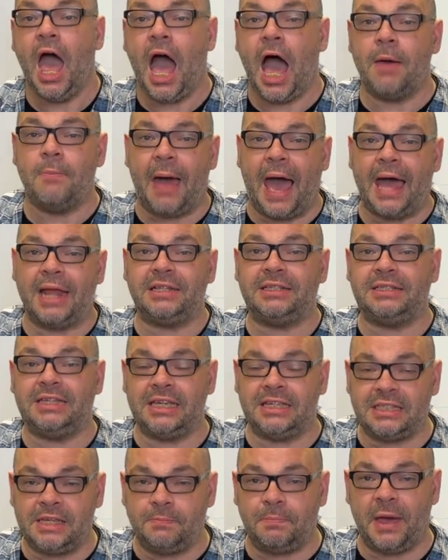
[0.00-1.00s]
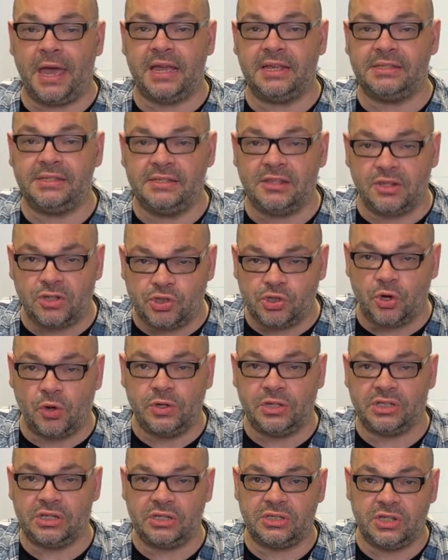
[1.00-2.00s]
I'm anticipating the
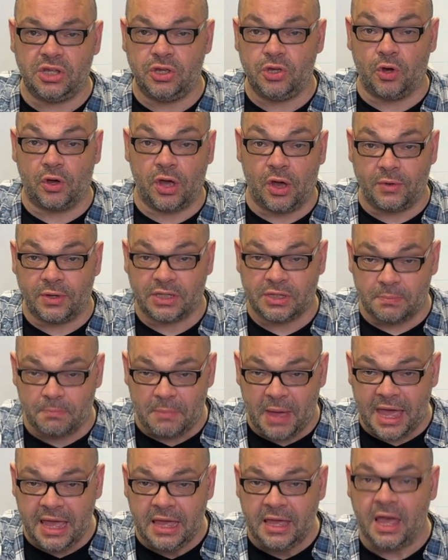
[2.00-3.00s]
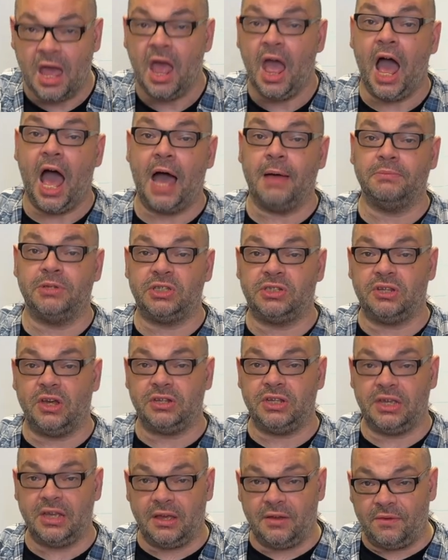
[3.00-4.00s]
choices that you're going to make. I'm
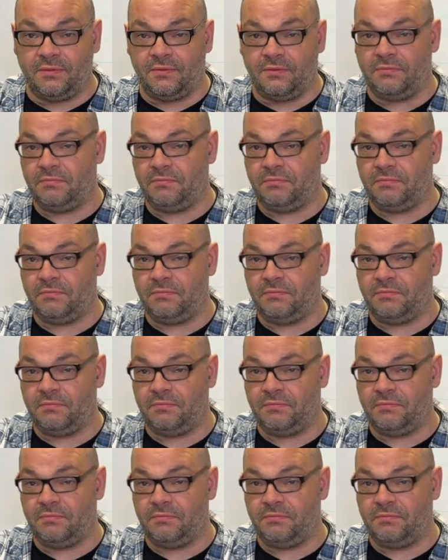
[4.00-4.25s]
studying